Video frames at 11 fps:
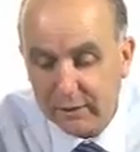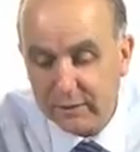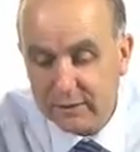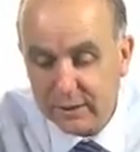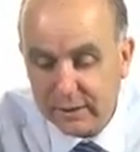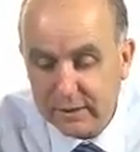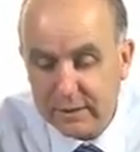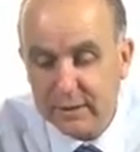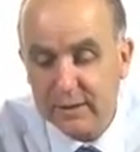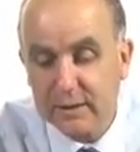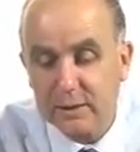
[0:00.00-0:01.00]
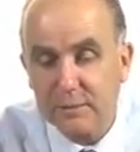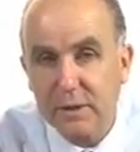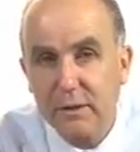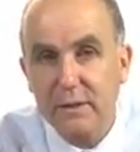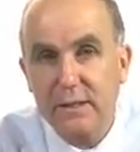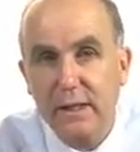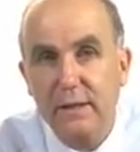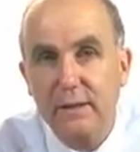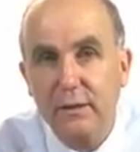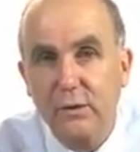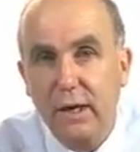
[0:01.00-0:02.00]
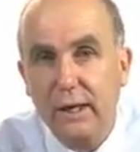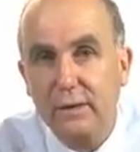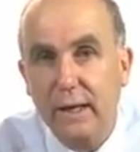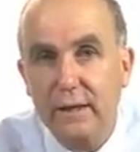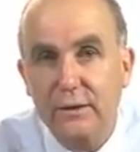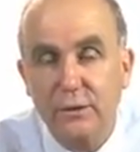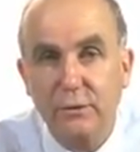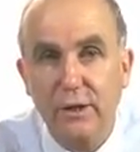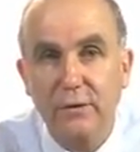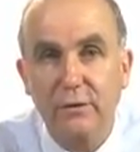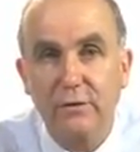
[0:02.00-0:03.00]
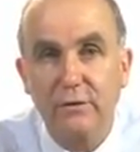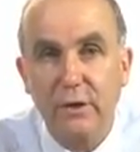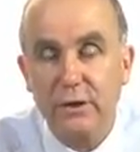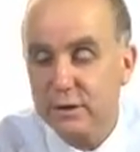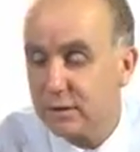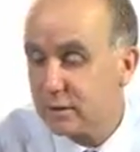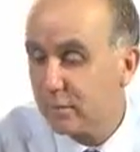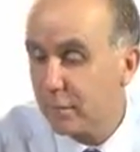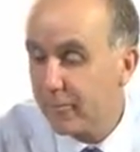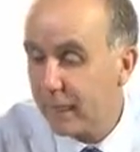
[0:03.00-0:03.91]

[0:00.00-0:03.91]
you can see didn't experience anything like that degree of convergence.